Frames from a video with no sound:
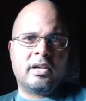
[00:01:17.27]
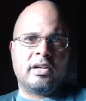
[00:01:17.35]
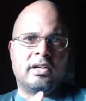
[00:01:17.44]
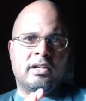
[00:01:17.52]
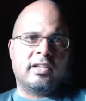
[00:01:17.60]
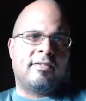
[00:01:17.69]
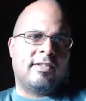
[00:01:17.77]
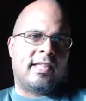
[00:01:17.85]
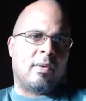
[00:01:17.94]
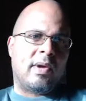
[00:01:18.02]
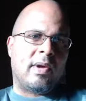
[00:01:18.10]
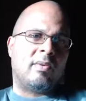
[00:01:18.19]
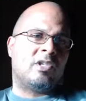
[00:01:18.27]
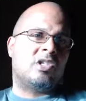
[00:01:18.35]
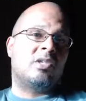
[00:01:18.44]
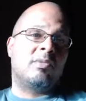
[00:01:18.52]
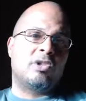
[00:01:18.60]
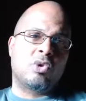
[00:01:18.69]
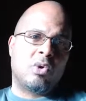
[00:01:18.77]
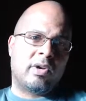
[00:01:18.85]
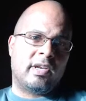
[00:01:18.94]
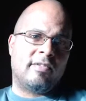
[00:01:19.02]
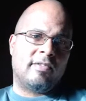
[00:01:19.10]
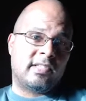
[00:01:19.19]
are living that way, which is the
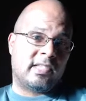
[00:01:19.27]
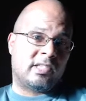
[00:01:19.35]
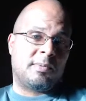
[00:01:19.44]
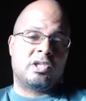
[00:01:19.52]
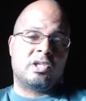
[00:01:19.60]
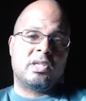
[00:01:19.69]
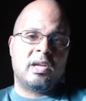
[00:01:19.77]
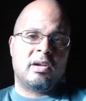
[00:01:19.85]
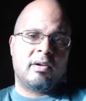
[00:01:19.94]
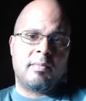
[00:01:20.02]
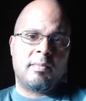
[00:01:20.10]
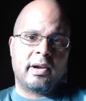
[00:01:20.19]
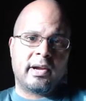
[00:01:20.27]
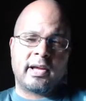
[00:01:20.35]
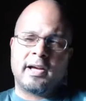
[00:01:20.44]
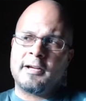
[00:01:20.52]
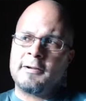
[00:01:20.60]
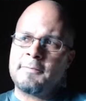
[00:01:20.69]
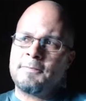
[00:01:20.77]
majority of us, especially here in America.